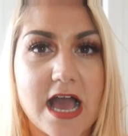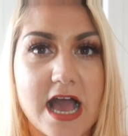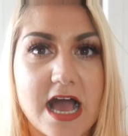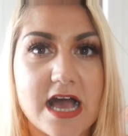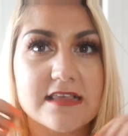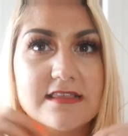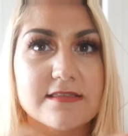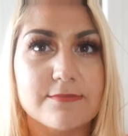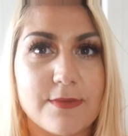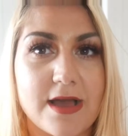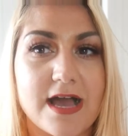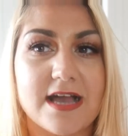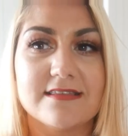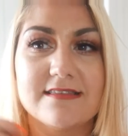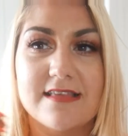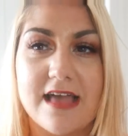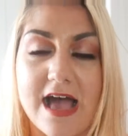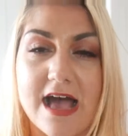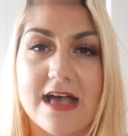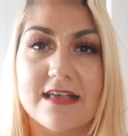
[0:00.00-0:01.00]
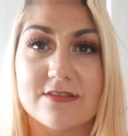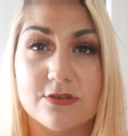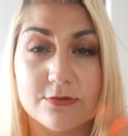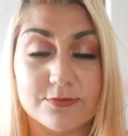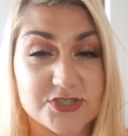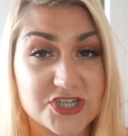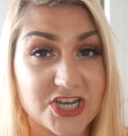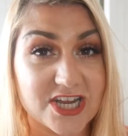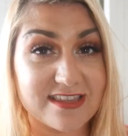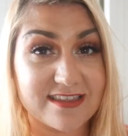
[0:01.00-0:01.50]
as much as
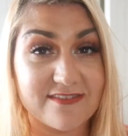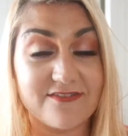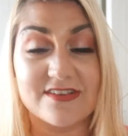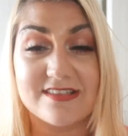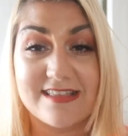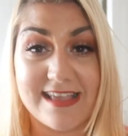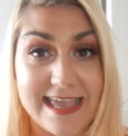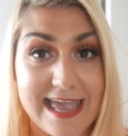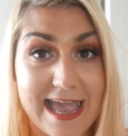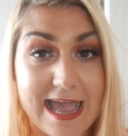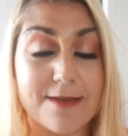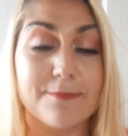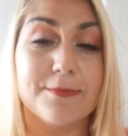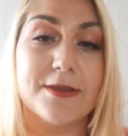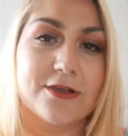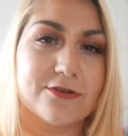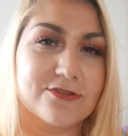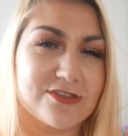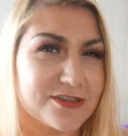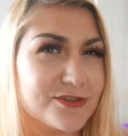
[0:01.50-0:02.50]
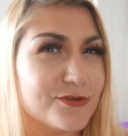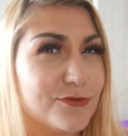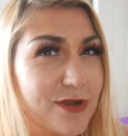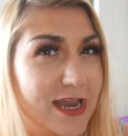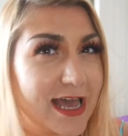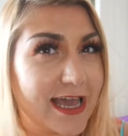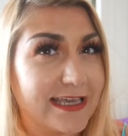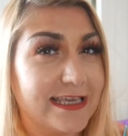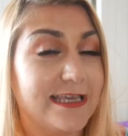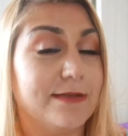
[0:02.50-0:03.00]
objective as I can because I do
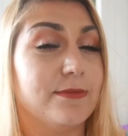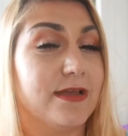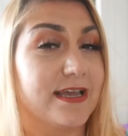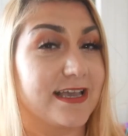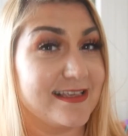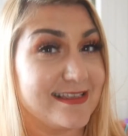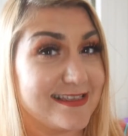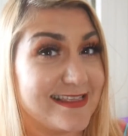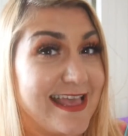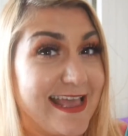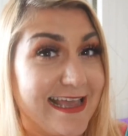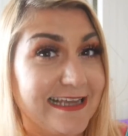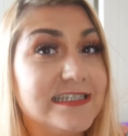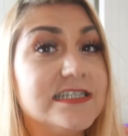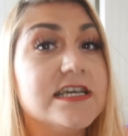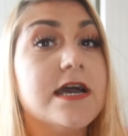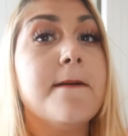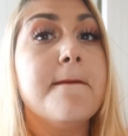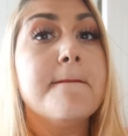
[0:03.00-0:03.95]
like him, like I said,